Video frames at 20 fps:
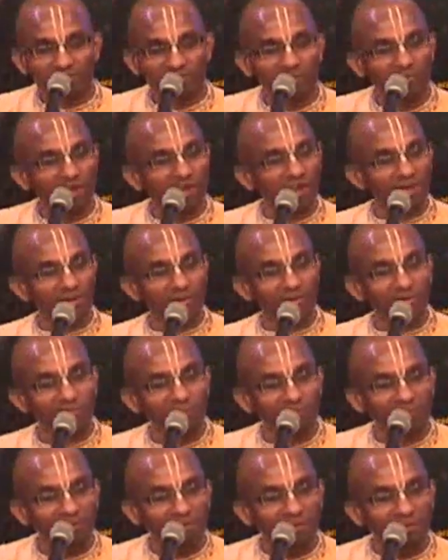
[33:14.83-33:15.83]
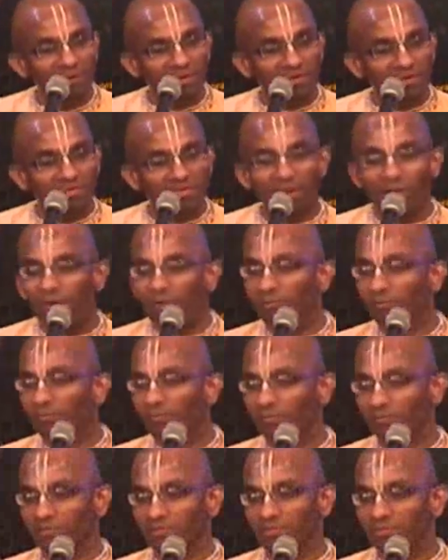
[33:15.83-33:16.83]
So now,
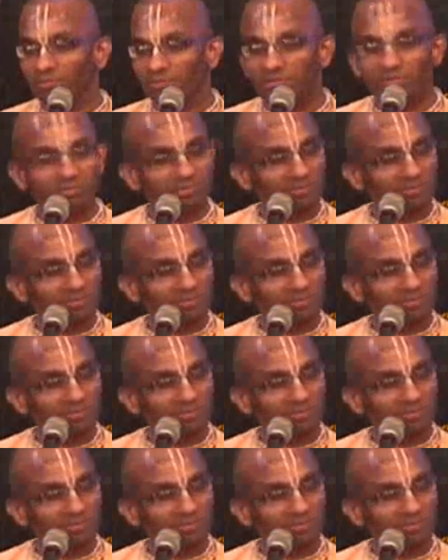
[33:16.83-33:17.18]
now, you,